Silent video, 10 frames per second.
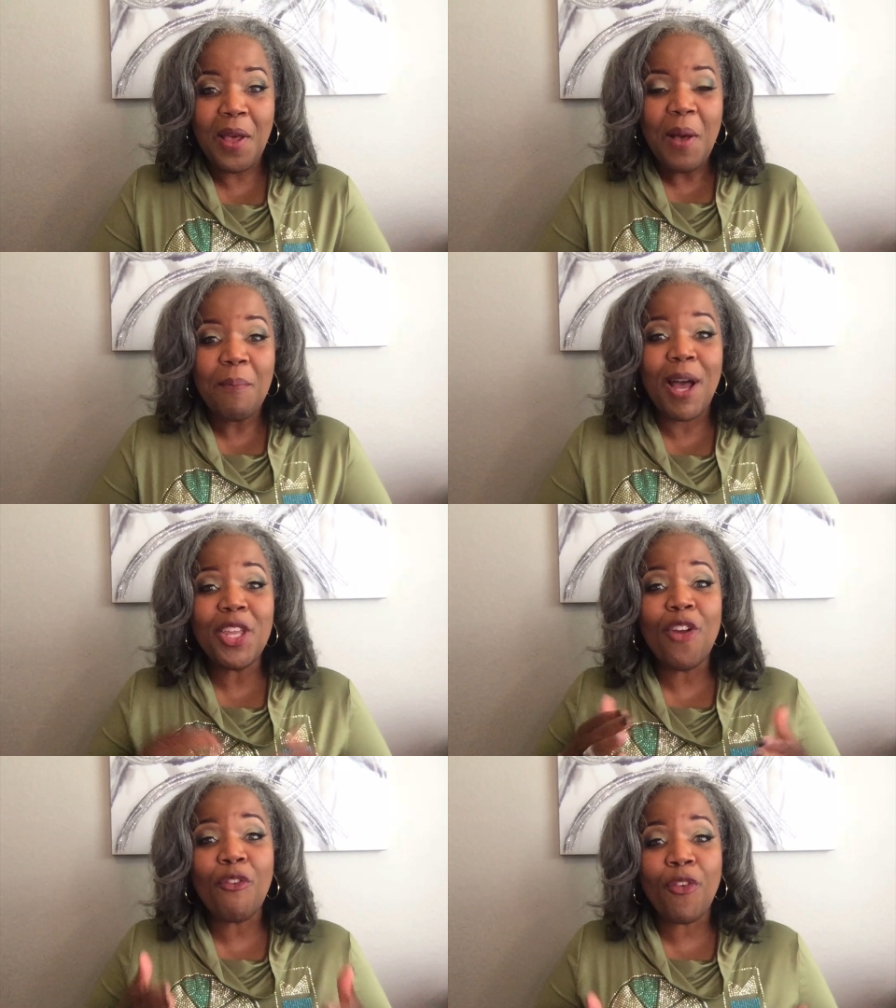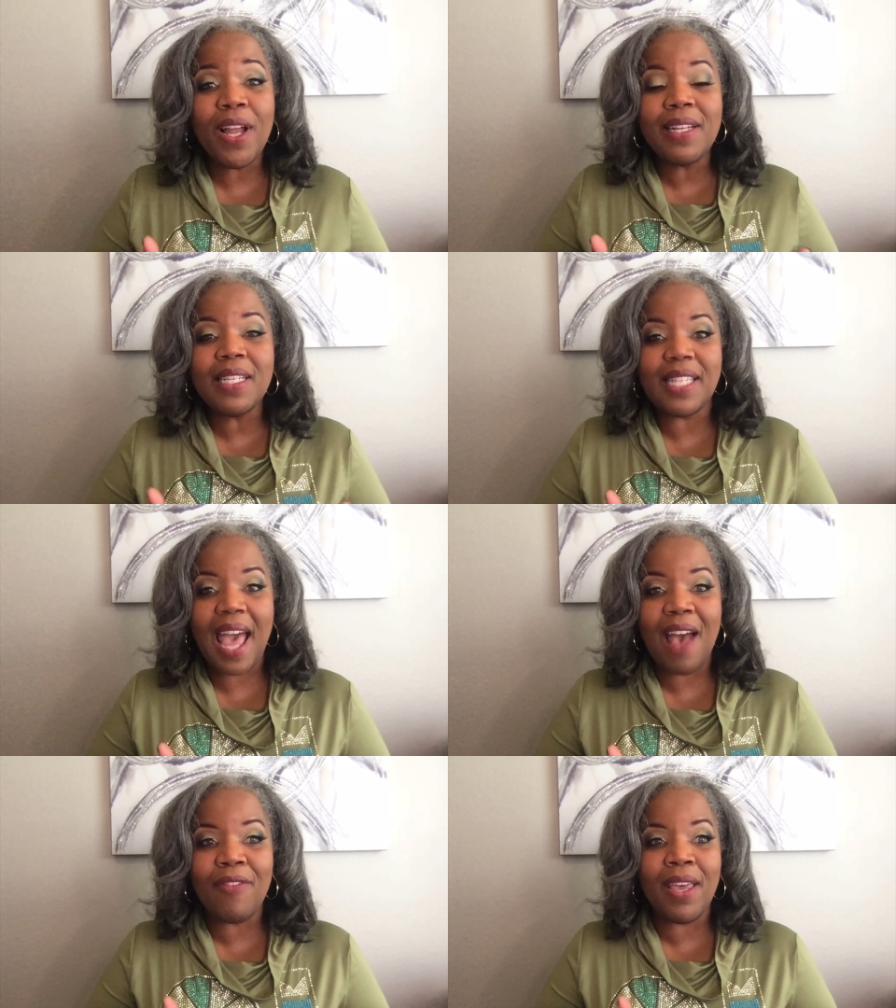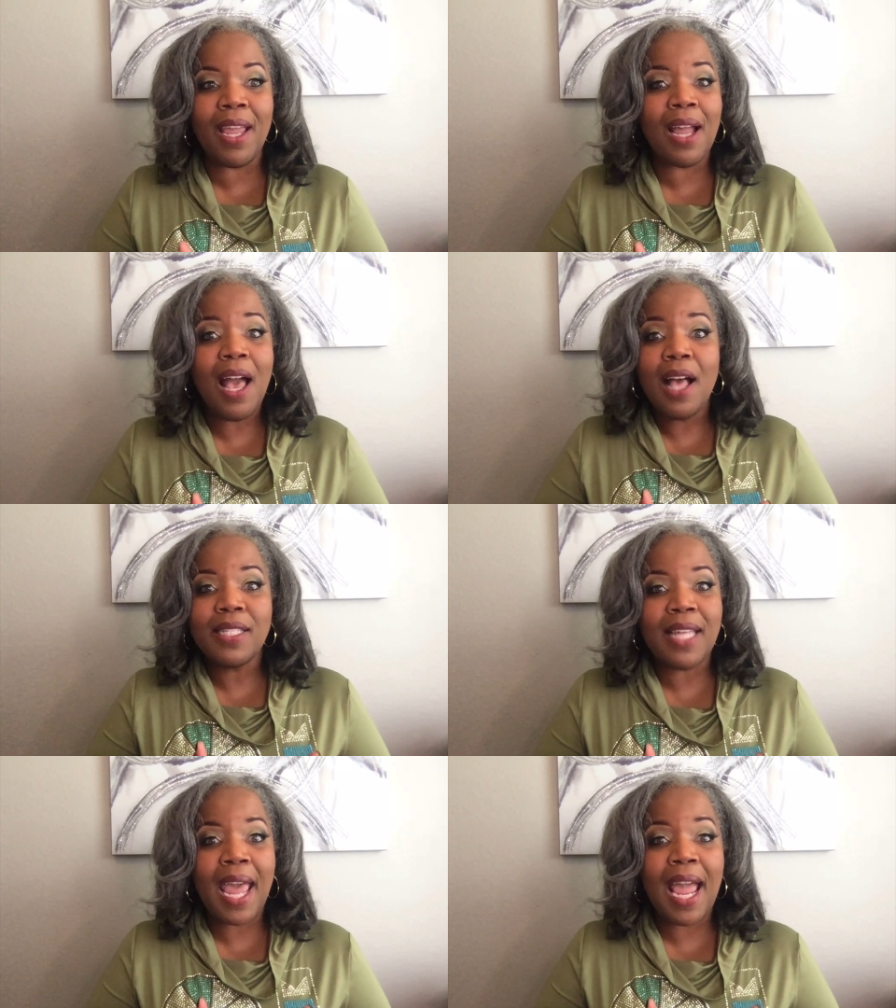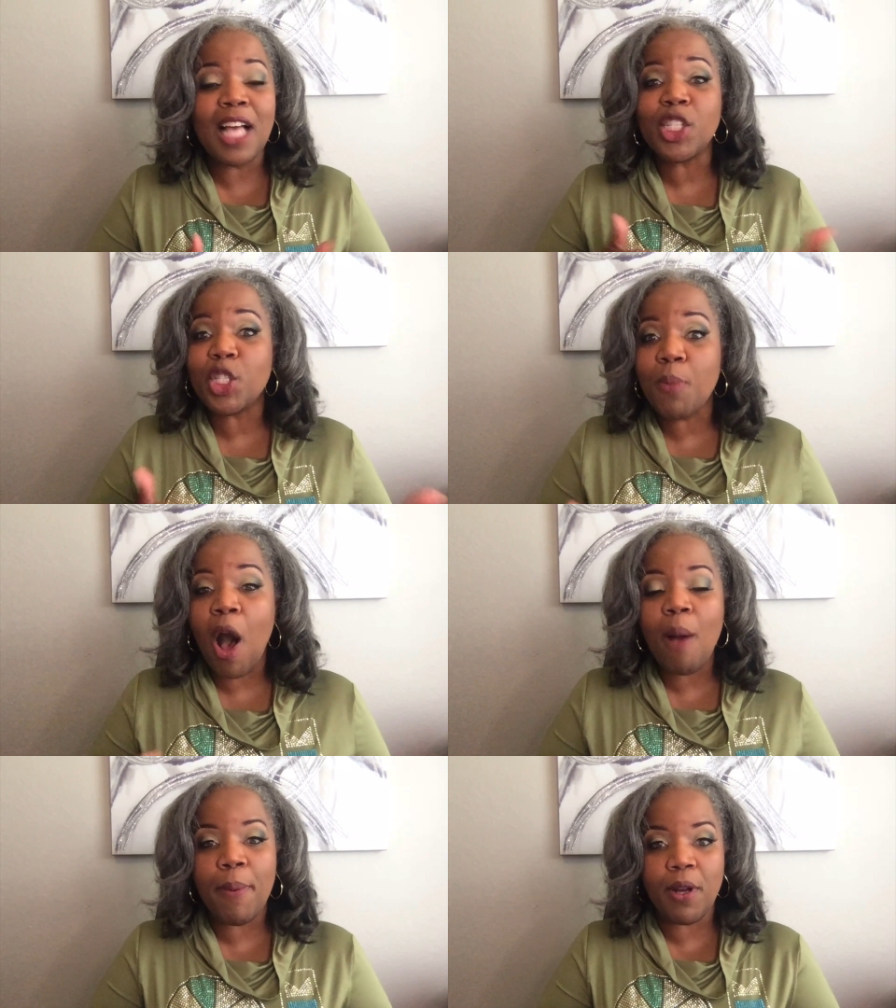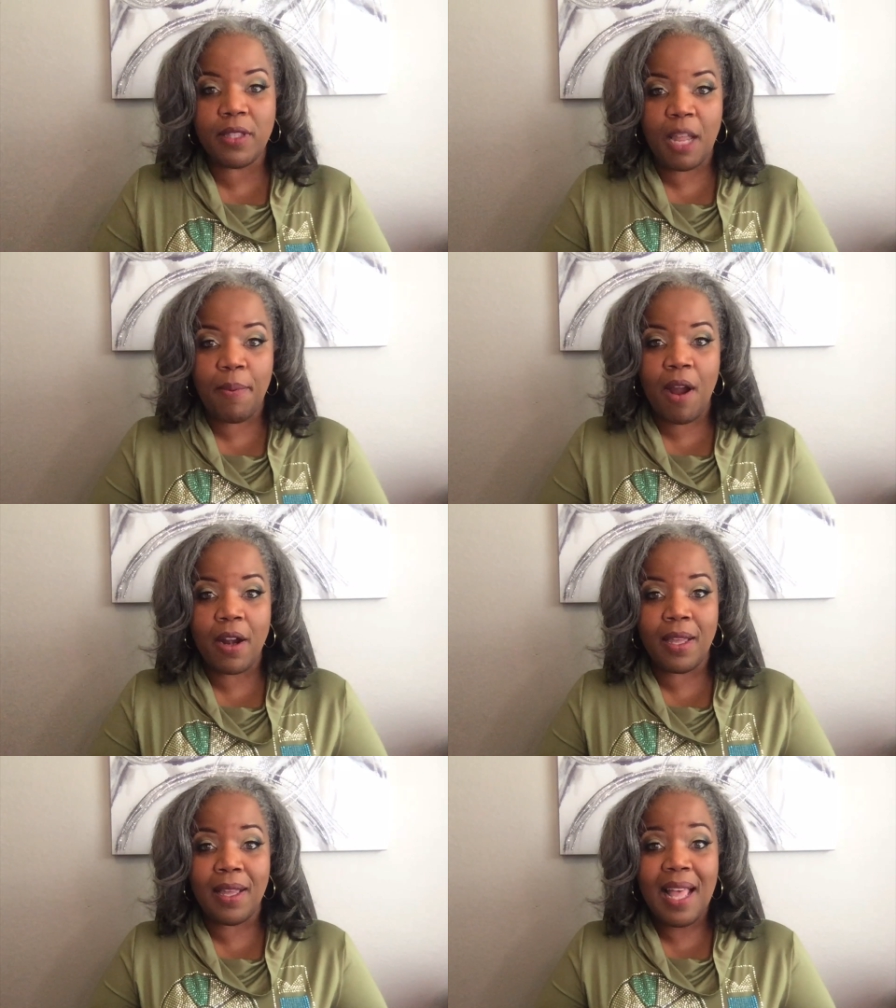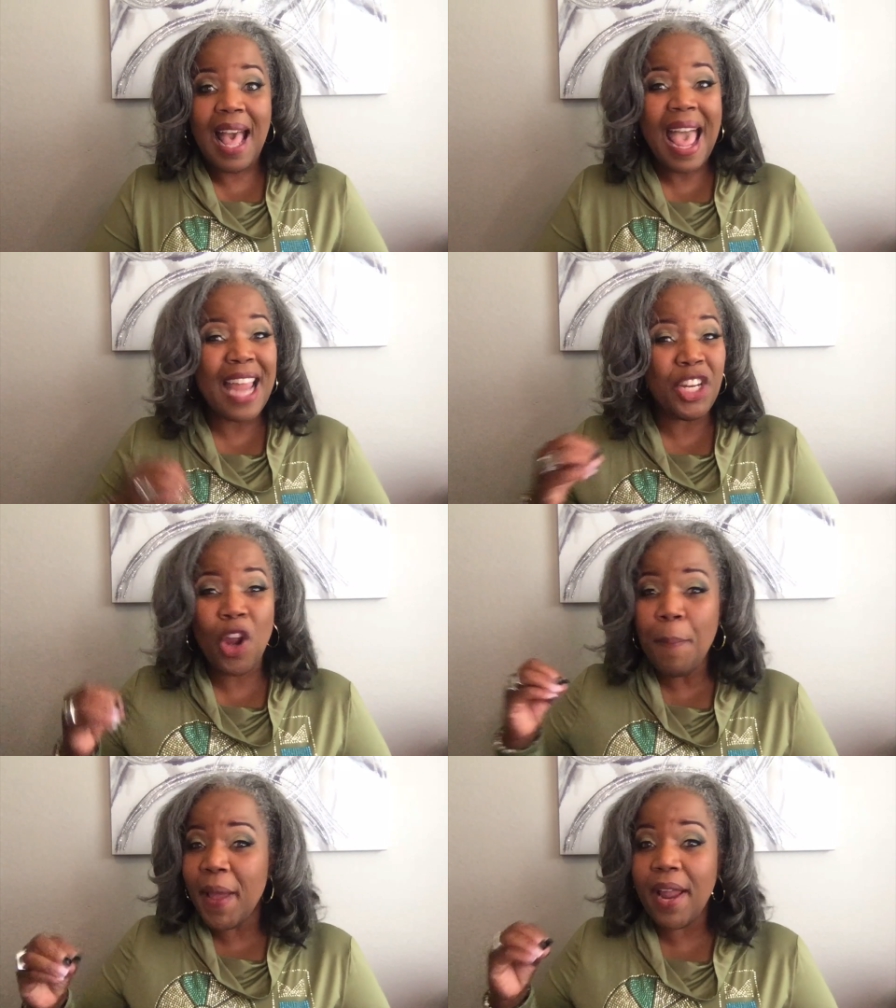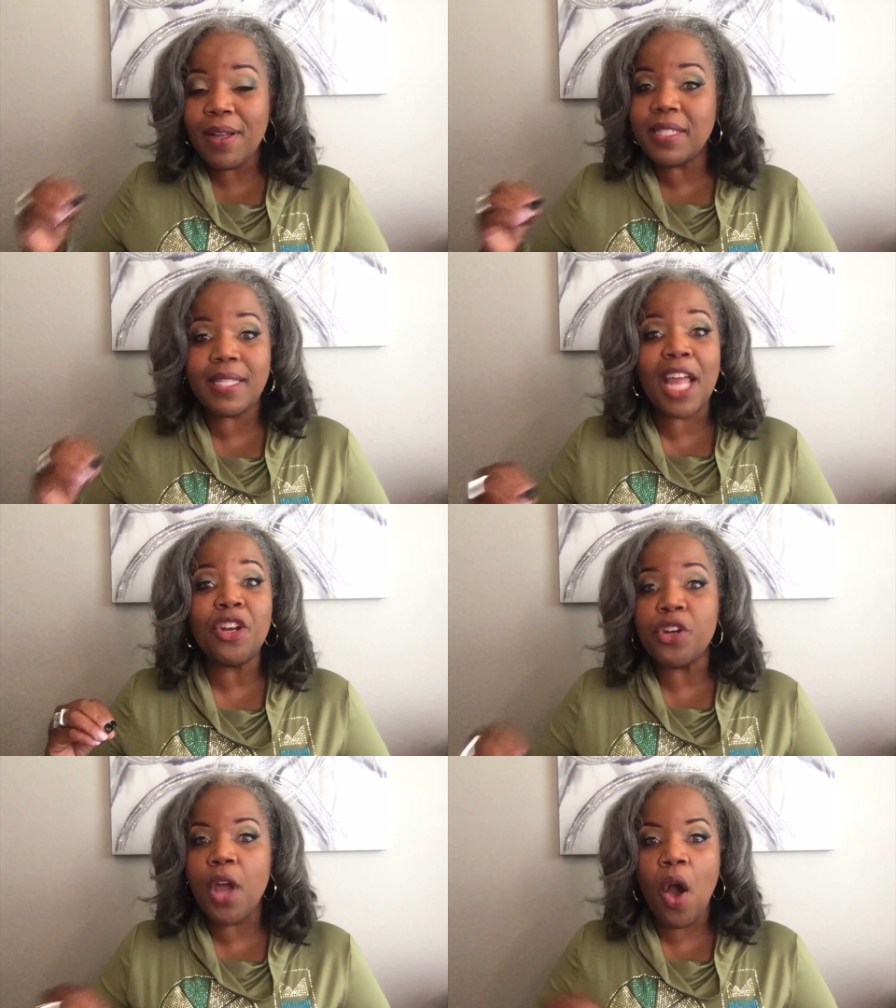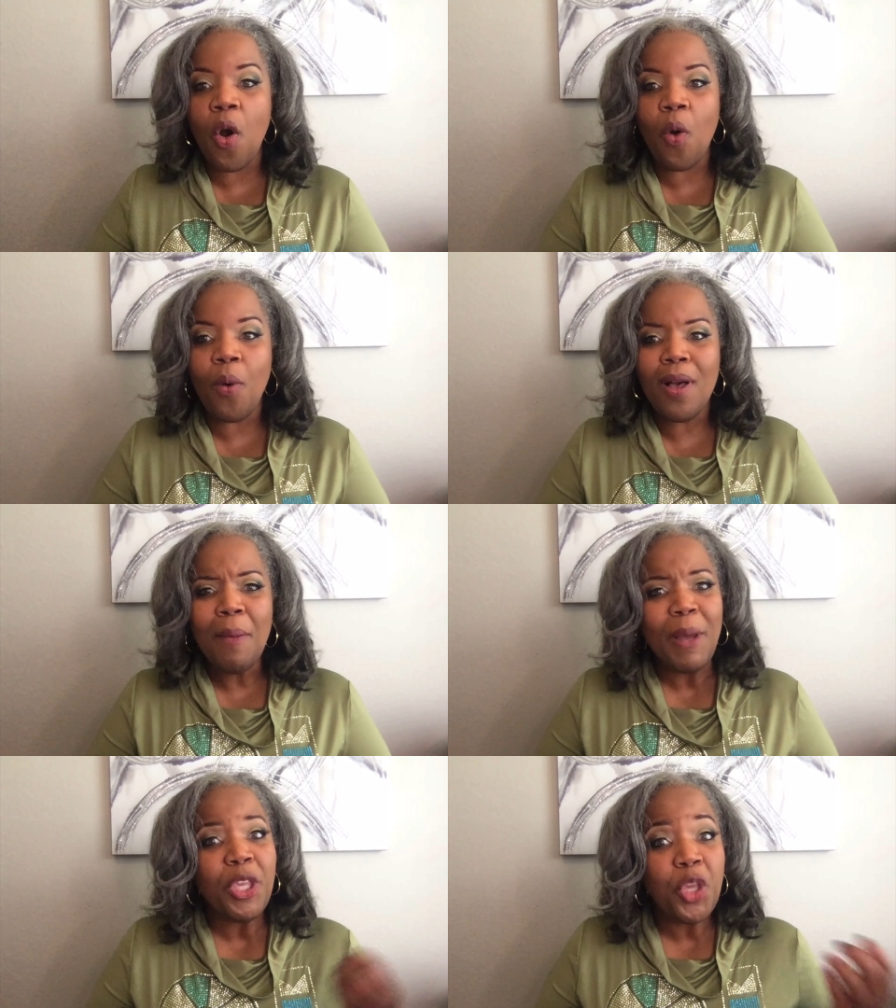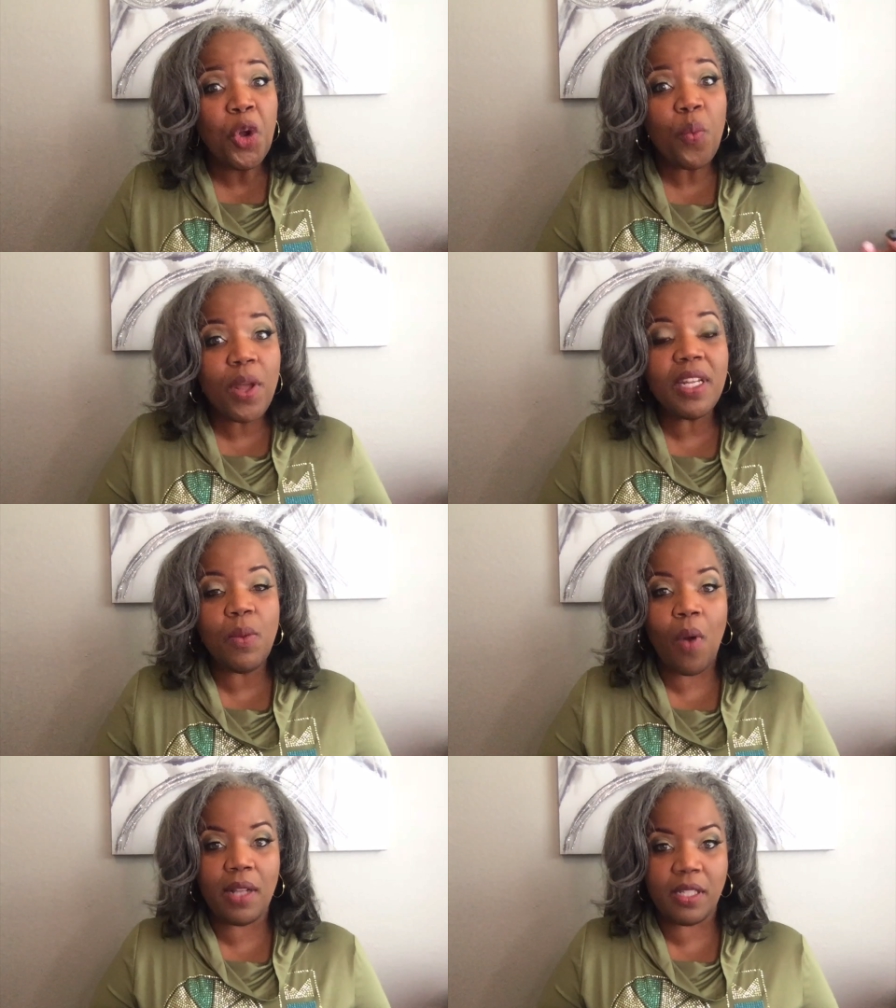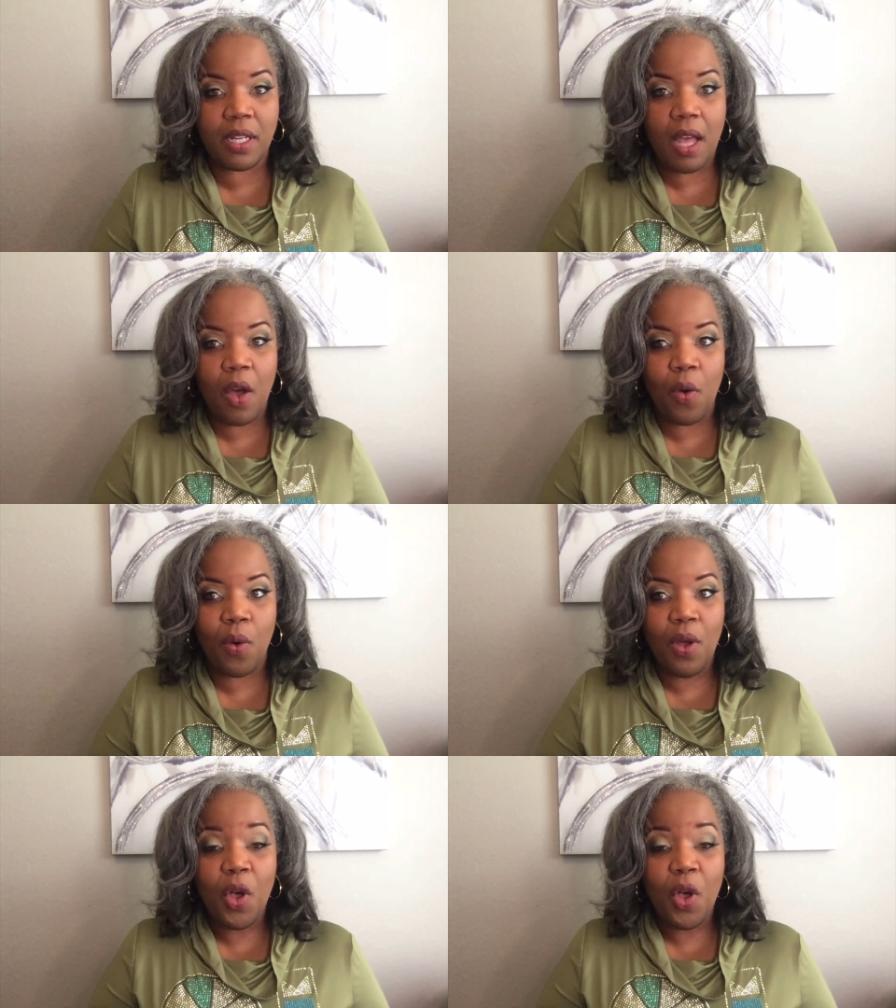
But your friend is having, say, a small birthday party and your parents say no, but you really want to go.